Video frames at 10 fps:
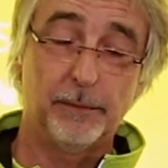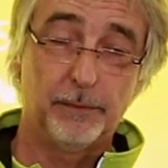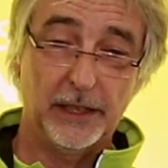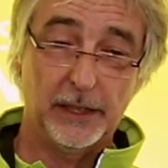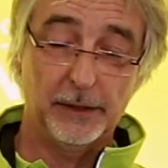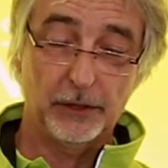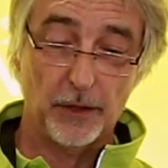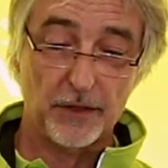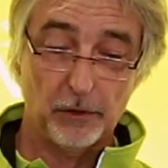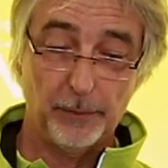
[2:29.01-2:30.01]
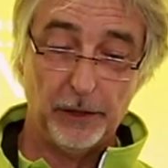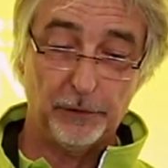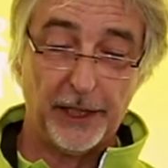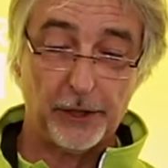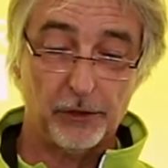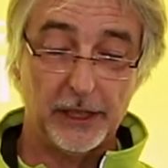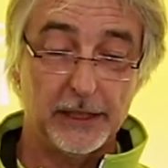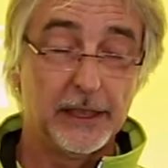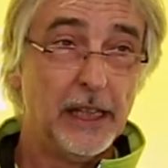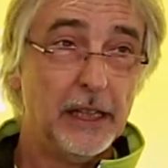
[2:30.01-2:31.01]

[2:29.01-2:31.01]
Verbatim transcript: um, uh, console manufacturer.